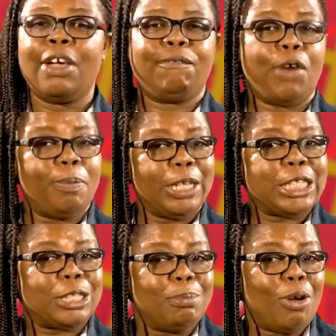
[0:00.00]
from the
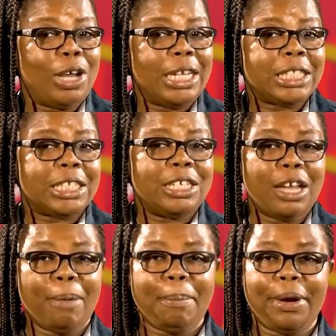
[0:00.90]
smallest
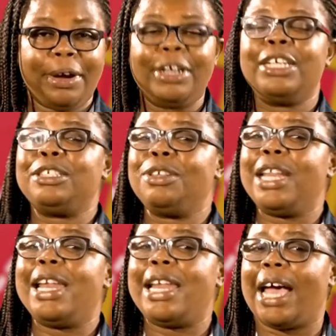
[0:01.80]
number to
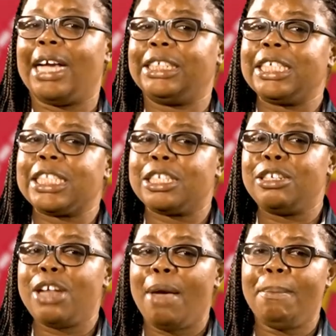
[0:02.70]
the largest
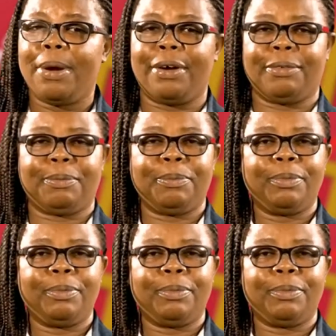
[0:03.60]
number.